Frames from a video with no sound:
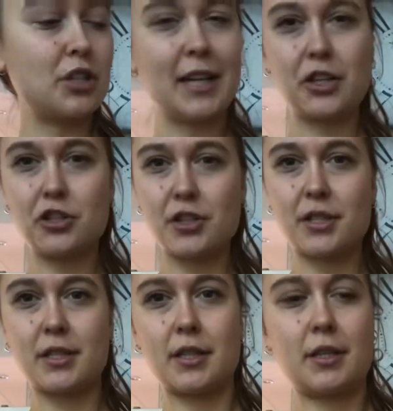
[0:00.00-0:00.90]
I
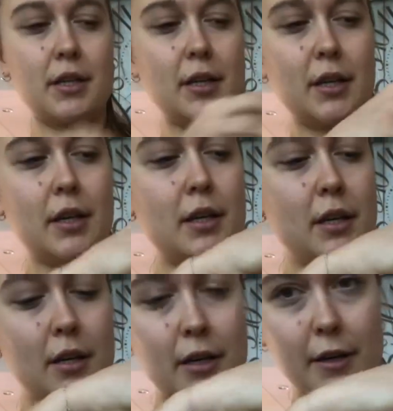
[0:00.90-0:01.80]
just
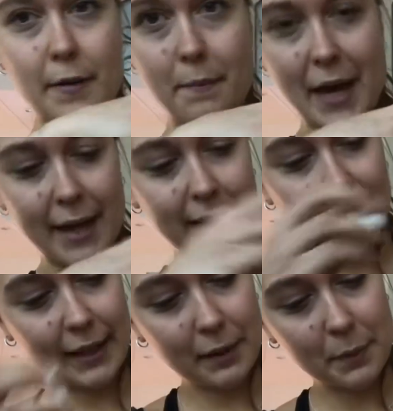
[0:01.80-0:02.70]
add a
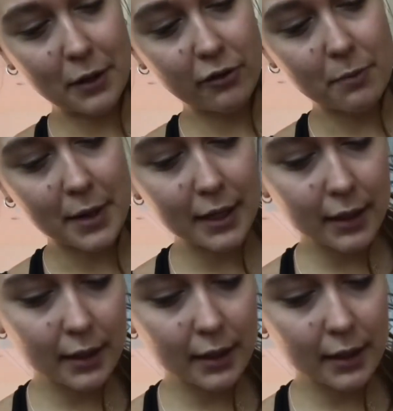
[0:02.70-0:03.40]
little bit of milk.